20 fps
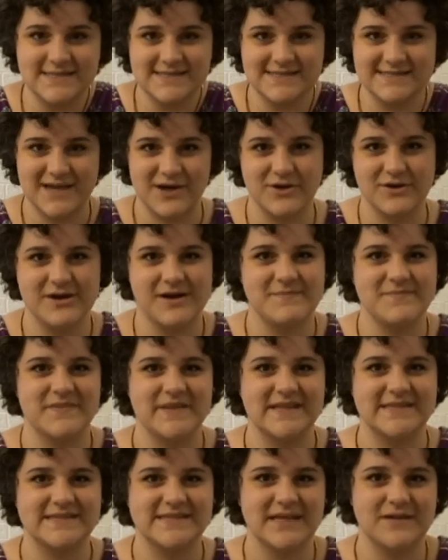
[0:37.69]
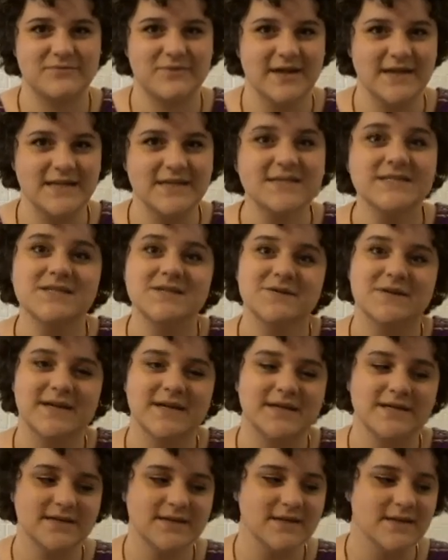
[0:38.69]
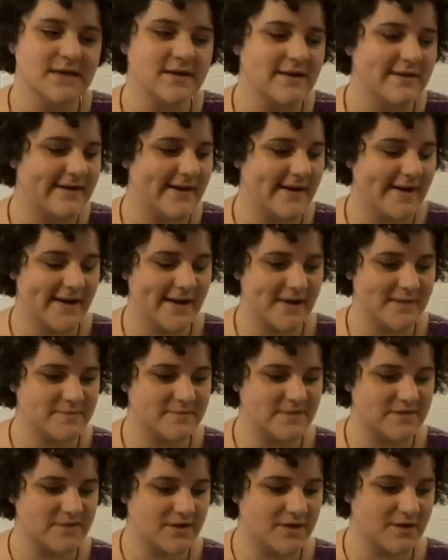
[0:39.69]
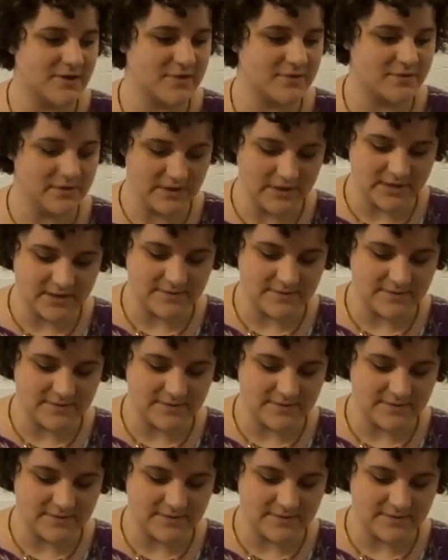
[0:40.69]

So let's get right into it. So